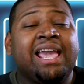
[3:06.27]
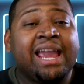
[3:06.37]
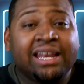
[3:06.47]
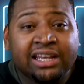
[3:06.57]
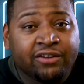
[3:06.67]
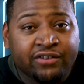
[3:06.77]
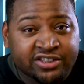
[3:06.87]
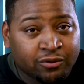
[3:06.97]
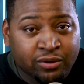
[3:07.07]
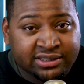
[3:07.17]
Any
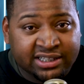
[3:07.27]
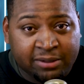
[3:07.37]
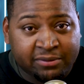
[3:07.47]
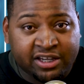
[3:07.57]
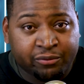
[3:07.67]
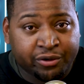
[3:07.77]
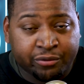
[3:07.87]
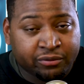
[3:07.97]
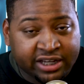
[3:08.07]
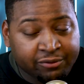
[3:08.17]
Division I team can
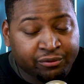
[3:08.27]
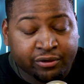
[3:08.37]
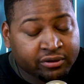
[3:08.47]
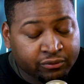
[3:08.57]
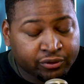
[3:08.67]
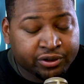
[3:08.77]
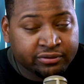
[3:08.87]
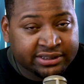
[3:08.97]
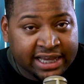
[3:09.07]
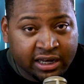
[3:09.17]

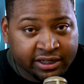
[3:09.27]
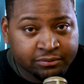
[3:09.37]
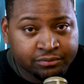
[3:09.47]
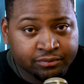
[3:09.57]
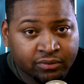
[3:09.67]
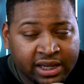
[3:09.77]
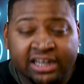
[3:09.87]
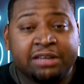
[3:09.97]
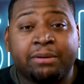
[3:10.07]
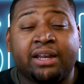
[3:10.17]
recruit talent.
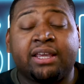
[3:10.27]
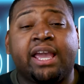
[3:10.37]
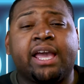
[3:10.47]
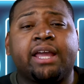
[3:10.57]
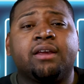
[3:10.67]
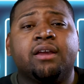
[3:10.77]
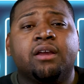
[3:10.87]
Anybody can.